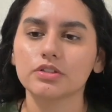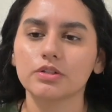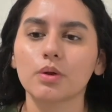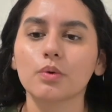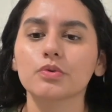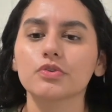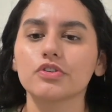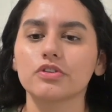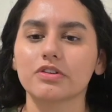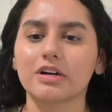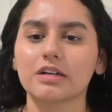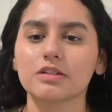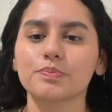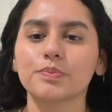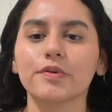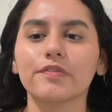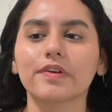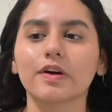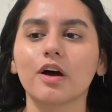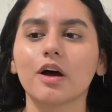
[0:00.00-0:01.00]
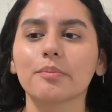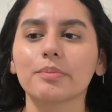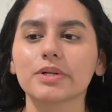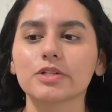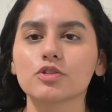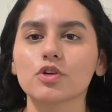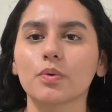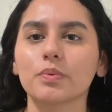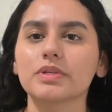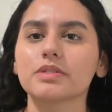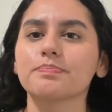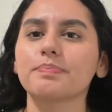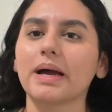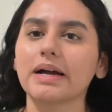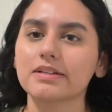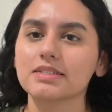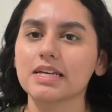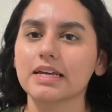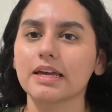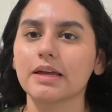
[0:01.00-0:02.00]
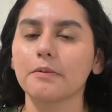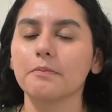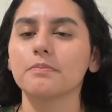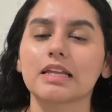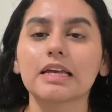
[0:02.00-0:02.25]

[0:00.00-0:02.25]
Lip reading: You know, she tries moving on, but it's always back to him.